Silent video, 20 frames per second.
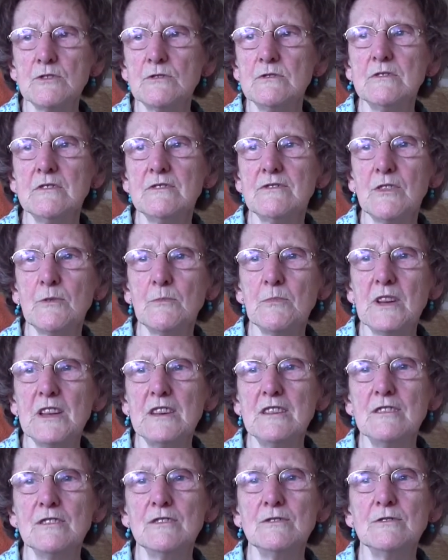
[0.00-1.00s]
I don't know if we will be
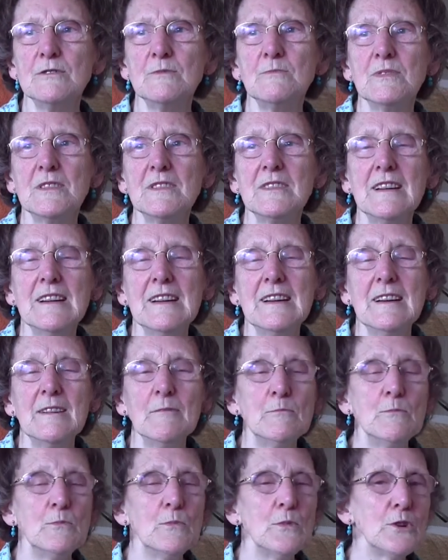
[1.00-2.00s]
any good, but
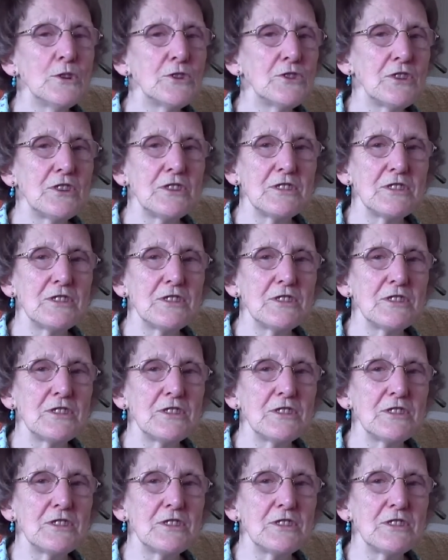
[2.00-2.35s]
most